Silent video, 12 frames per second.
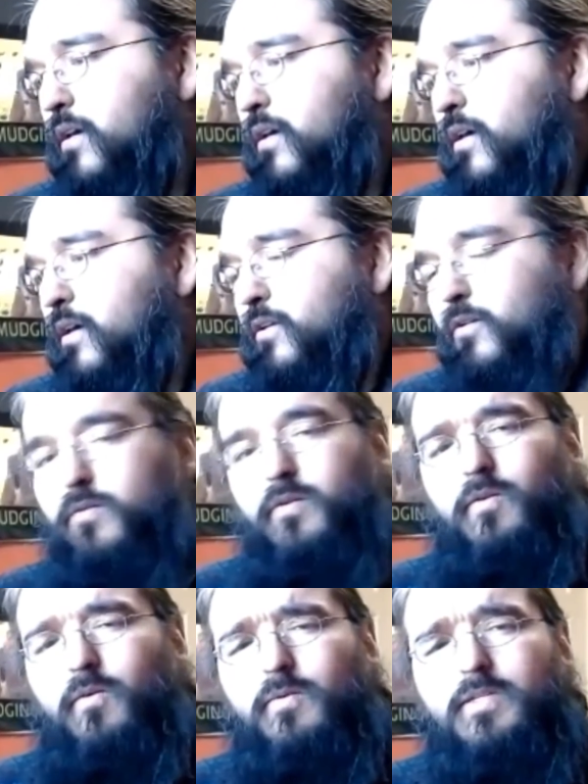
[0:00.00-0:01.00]
And
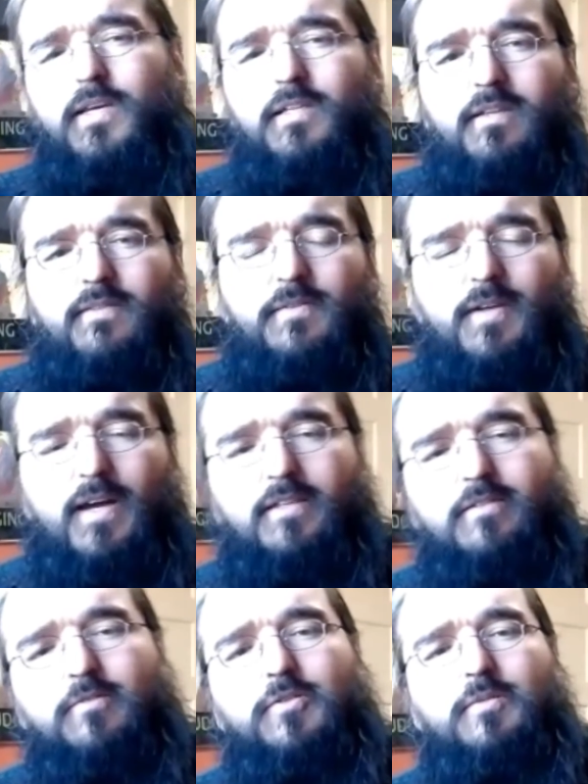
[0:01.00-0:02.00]
you always get different
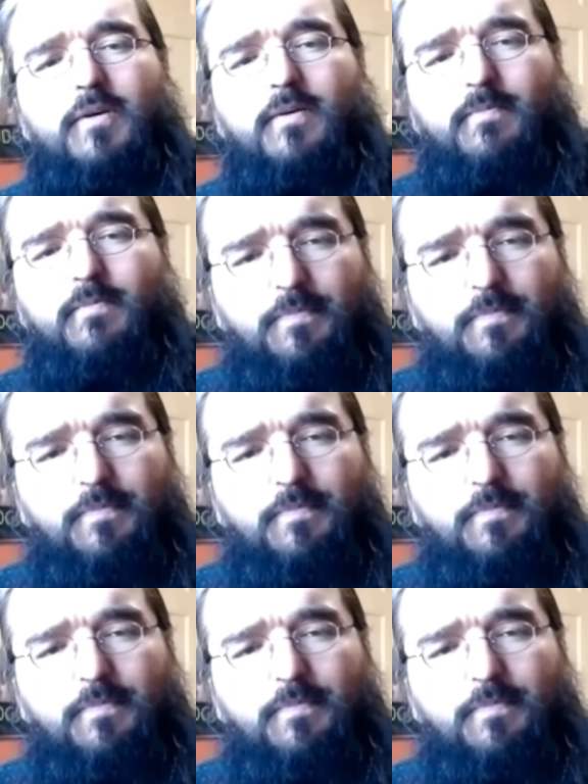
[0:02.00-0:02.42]
answers, but